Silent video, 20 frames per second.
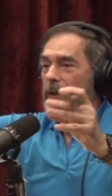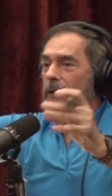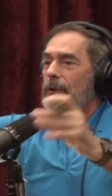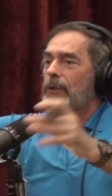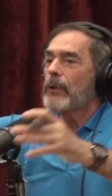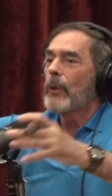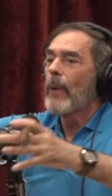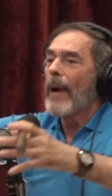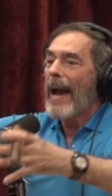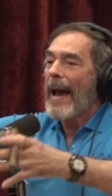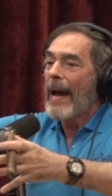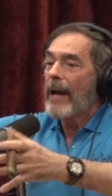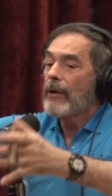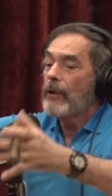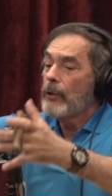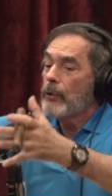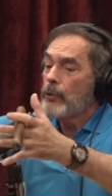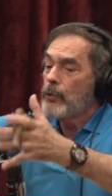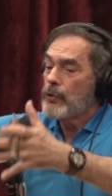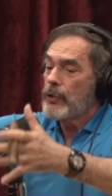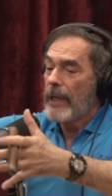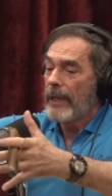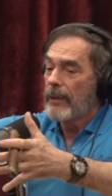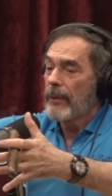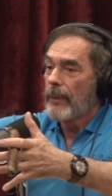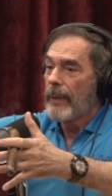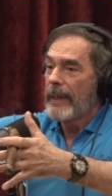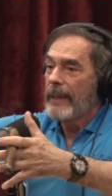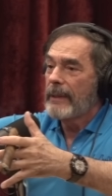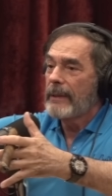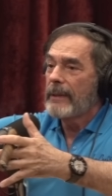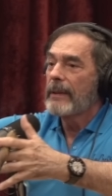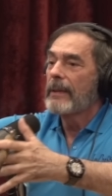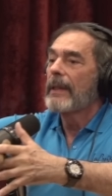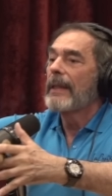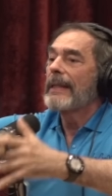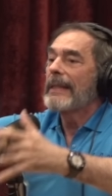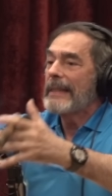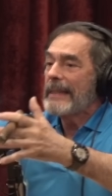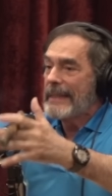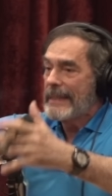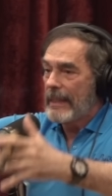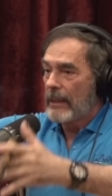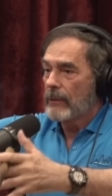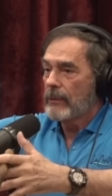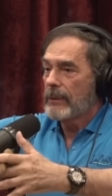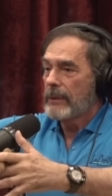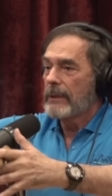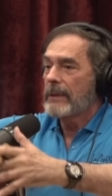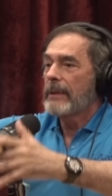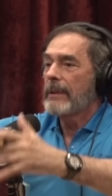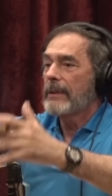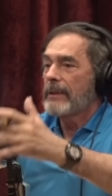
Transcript: So, how do you generate delta